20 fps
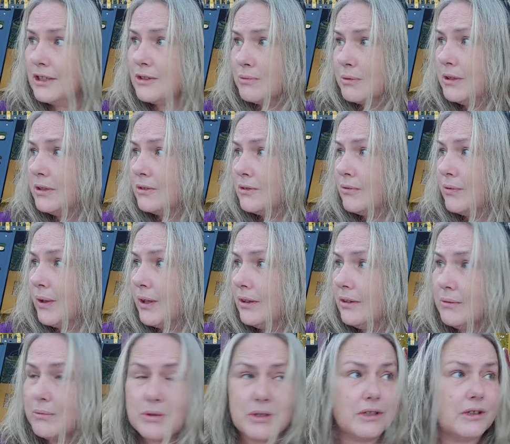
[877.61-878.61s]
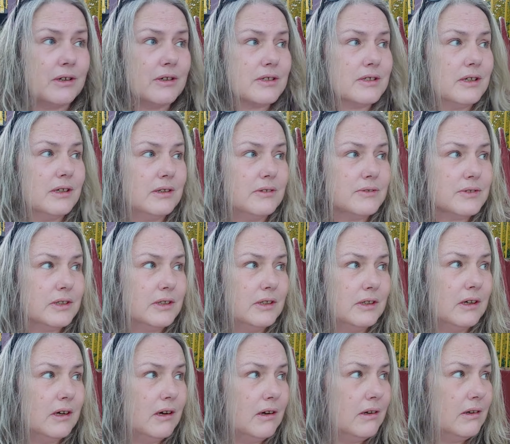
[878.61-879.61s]
as we travail within ourselves,
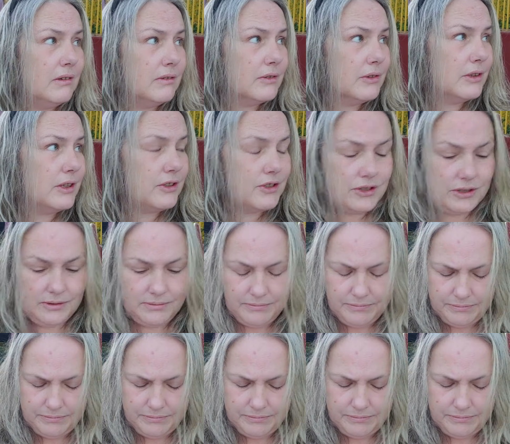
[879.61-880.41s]
all of creation,